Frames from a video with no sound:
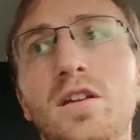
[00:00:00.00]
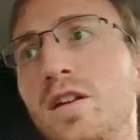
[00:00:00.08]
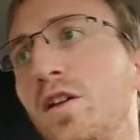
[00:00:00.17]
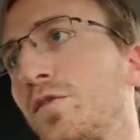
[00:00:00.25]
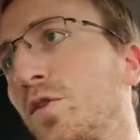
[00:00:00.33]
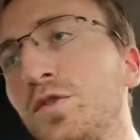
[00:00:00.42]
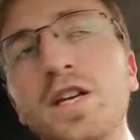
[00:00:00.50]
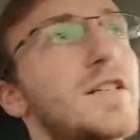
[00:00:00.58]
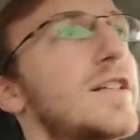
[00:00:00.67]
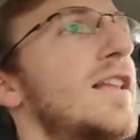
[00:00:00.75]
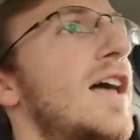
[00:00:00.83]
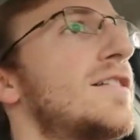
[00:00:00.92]
Now the Volt
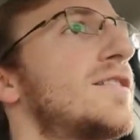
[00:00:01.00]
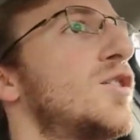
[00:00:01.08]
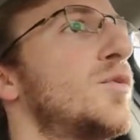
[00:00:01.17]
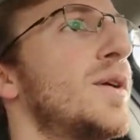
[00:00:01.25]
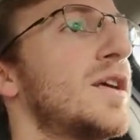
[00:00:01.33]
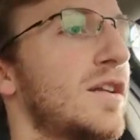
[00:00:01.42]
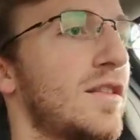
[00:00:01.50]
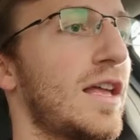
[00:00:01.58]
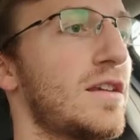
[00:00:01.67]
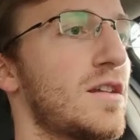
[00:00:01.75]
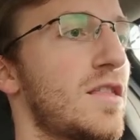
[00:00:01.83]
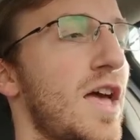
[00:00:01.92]
actually lies to you a bit, and
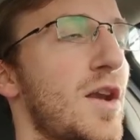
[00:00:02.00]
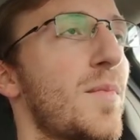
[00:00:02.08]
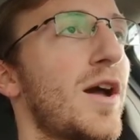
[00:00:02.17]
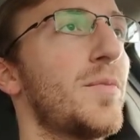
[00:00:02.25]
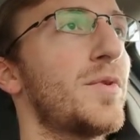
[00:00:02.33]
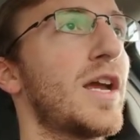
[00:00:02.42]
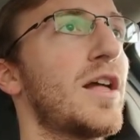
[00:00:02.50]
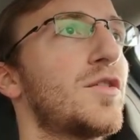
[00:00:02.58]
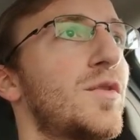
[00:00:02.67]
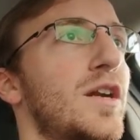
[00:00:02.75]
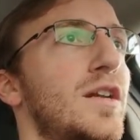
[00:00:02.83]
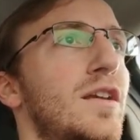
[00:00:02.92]
that mile per gallon
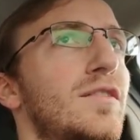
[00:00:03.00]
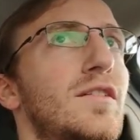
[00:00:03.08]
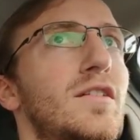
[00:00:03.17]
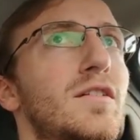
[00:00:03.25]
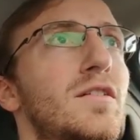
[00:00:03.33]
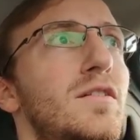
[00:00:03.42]
rating isn't